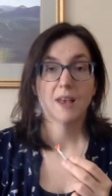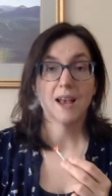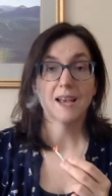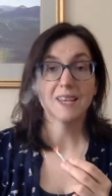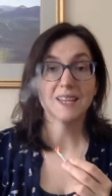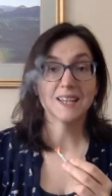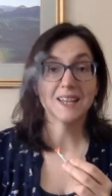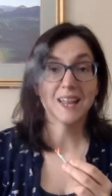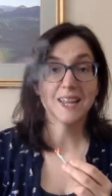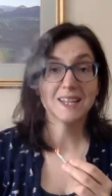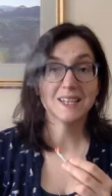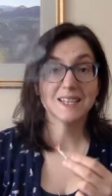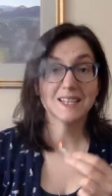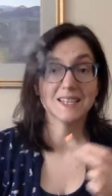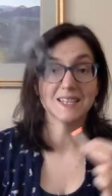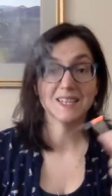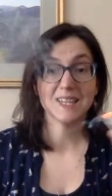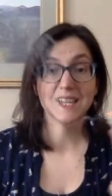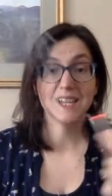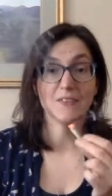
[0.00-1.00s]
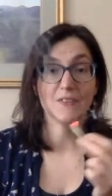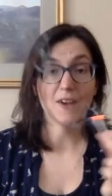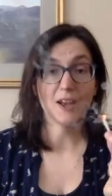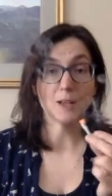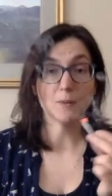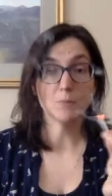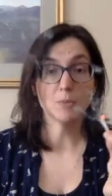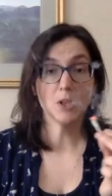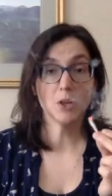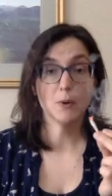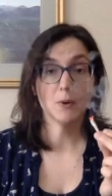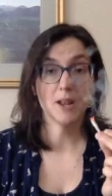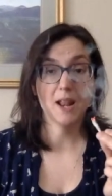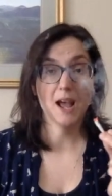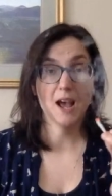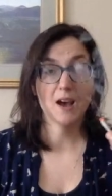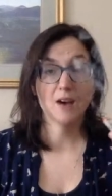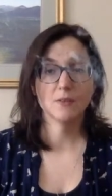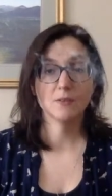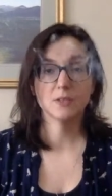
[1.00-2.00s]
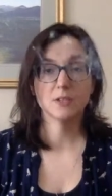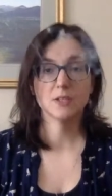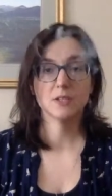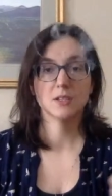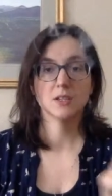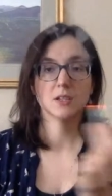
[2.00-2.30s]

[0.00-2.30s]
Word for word: I can light this leaf, I can blow it out,